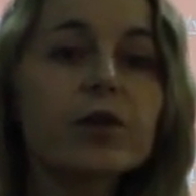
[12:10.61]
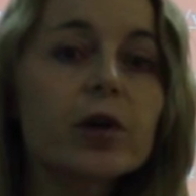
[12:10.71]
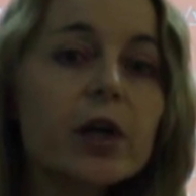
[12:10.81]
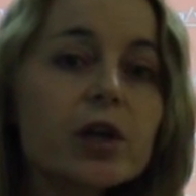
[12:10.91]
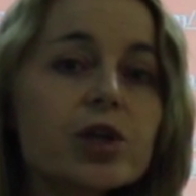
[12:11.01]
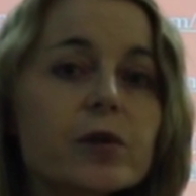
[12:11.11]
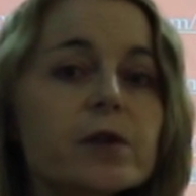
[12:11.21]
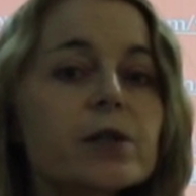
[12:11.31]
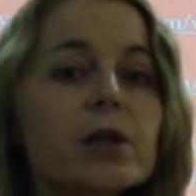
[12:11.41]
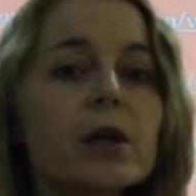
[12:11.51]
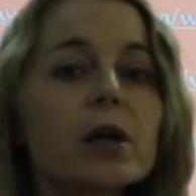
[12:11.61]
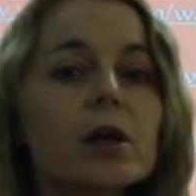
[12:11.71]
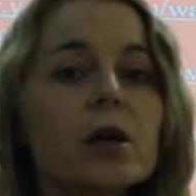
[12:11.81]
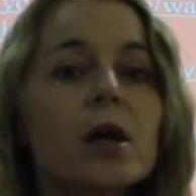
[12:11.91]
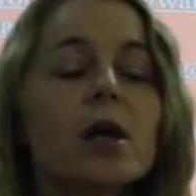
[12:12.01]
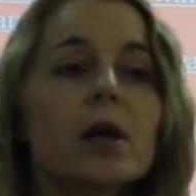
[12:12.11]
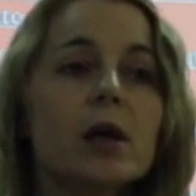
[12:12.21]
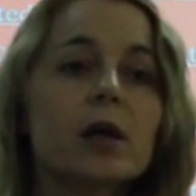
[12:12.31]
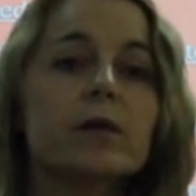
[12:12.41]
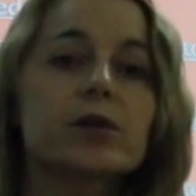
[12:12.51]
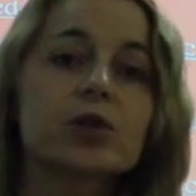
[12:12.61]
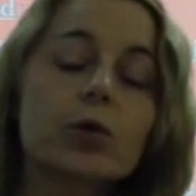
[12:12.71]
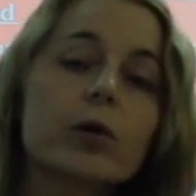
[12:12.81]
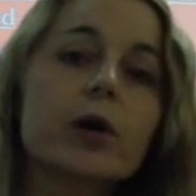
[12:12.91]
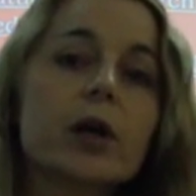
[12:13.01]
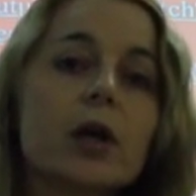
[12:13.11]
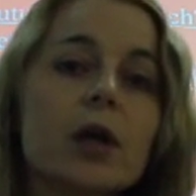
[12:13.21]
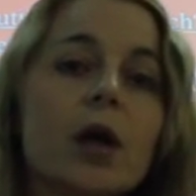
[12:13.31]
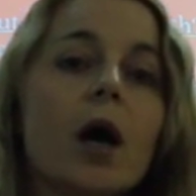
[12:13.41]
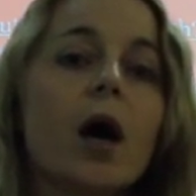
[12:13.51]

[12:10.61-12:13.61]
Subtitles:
you're interested in the story